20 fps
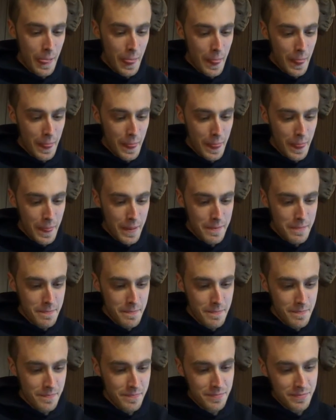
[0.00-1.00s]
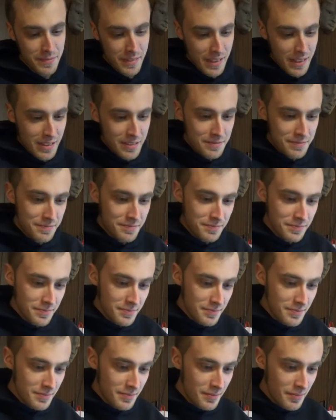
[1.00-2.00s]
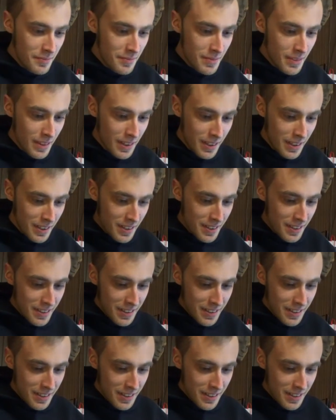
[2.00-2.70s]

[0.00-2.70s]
Nobody speaks.